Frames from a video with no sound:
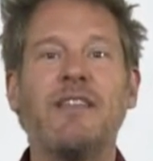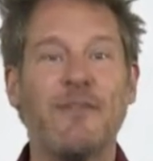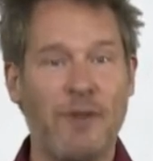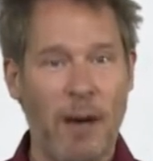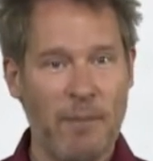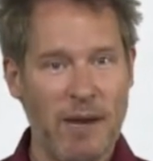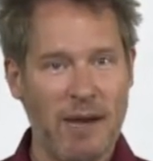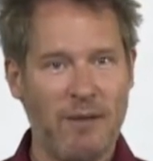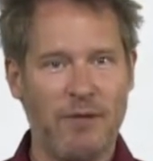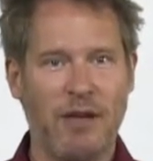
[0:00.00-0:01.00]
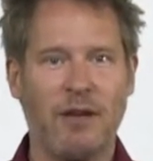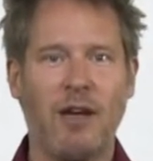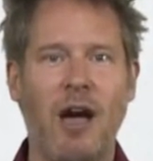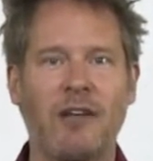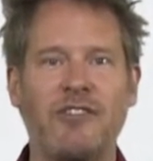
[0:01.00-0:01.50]
the vomiting of the
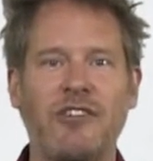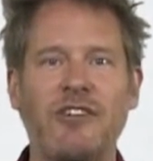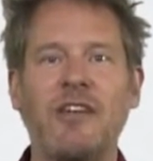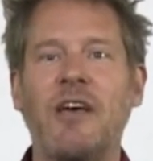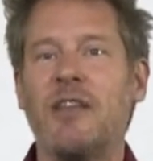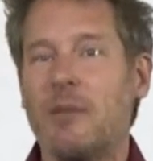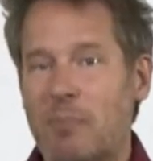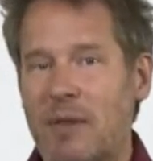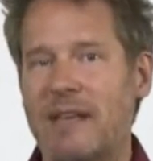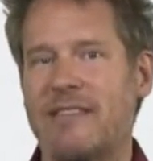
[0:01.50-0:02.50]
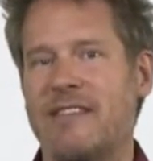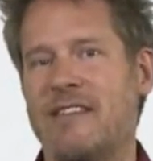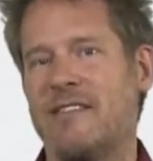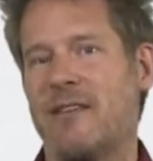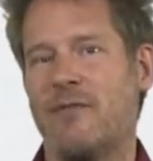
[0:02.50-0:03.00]
concoction, the
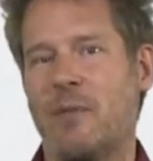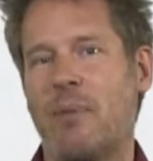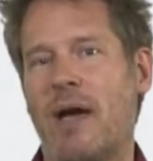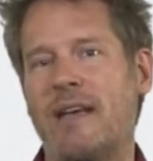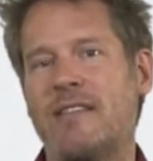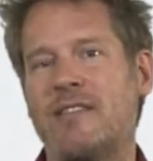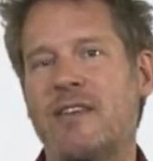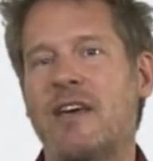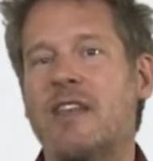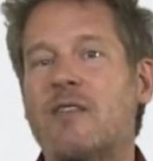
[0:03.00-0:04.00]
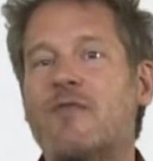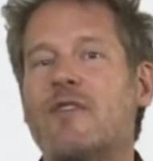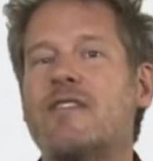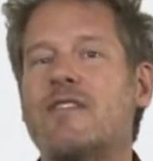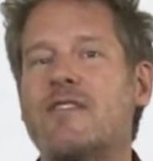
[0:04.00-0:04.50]
blessings of the pikes, the
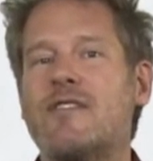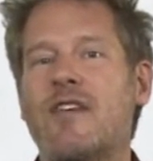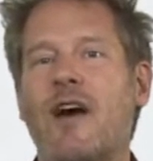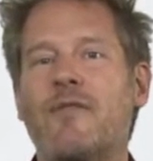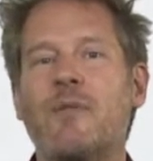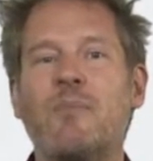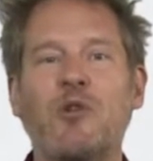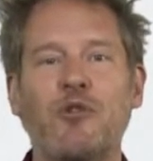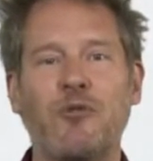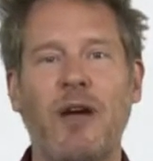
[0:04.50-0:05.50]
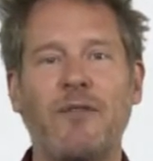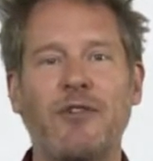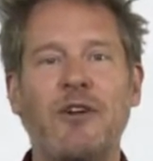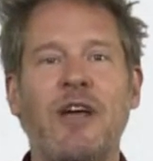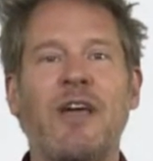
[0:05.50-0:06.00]
fists of the mule driver,